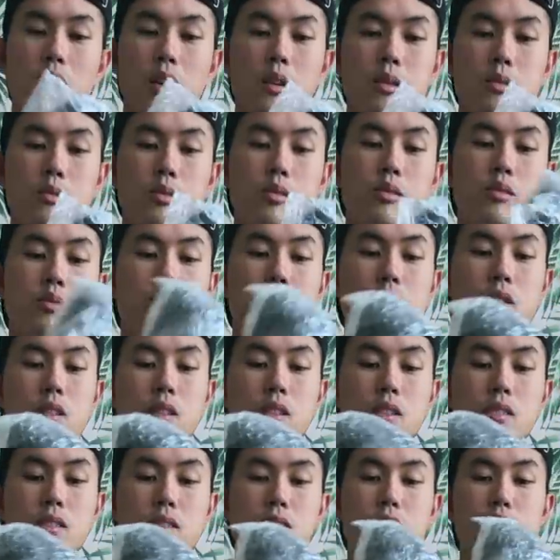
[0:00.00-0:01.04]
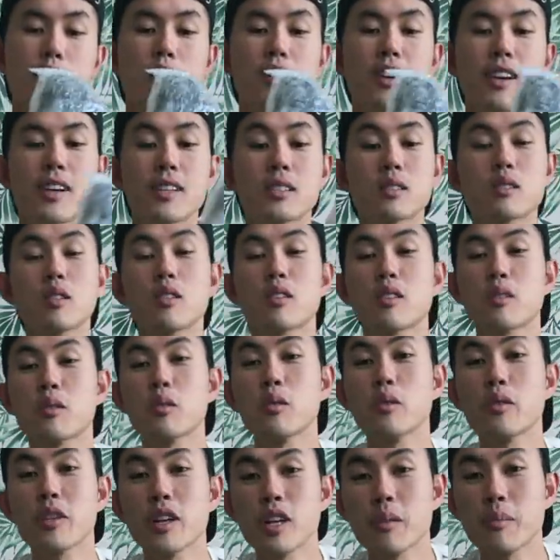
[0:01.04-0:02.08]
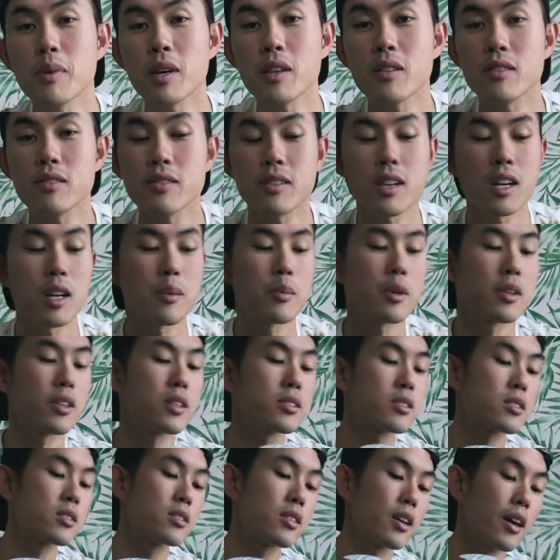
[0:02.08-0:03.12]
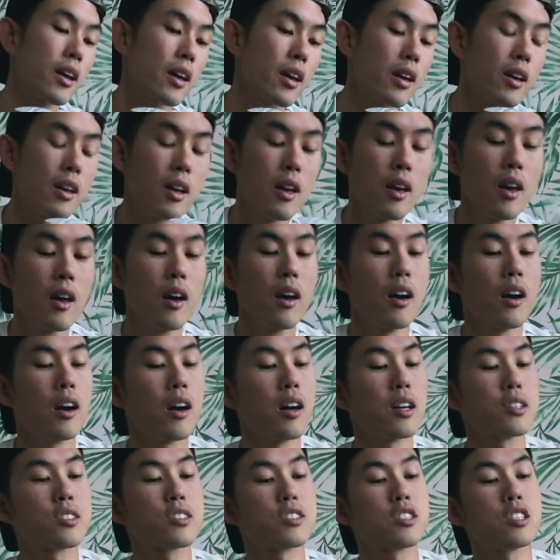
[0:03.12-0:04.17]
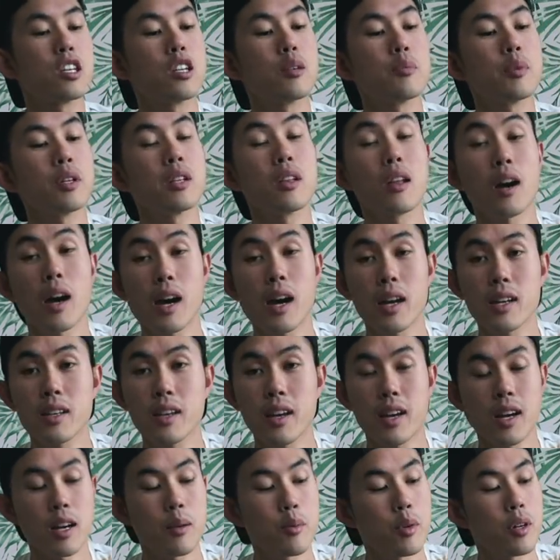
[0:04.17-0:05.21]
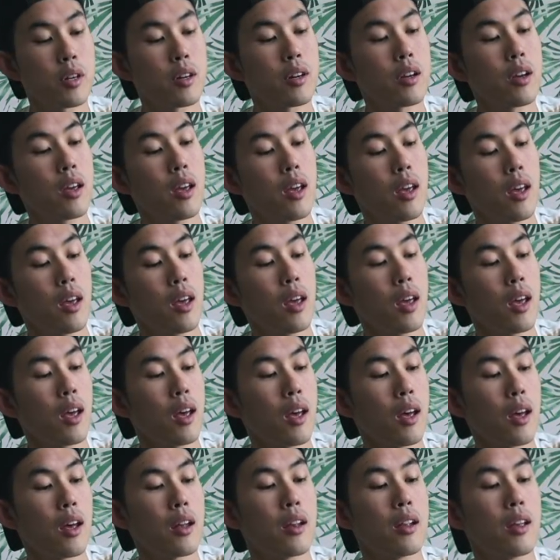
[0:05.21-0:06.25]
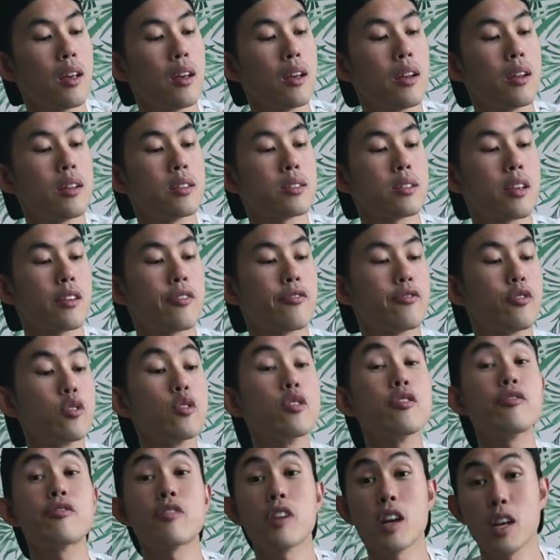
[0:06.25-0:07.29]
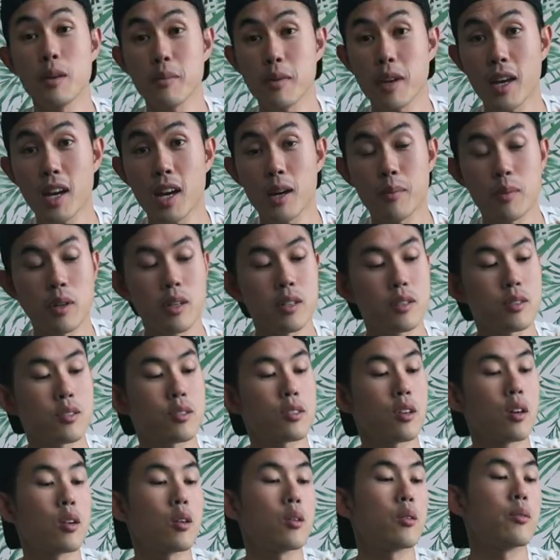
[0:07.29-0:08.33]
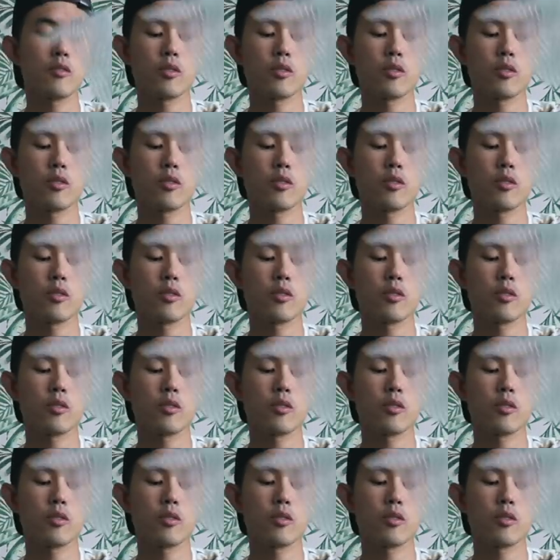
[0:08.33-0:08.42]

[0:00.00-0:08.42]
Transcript: oh, sweet, this is, okay, so the cool thing about this camera, this is a, a cinema line camera, and it is a full frame camera. So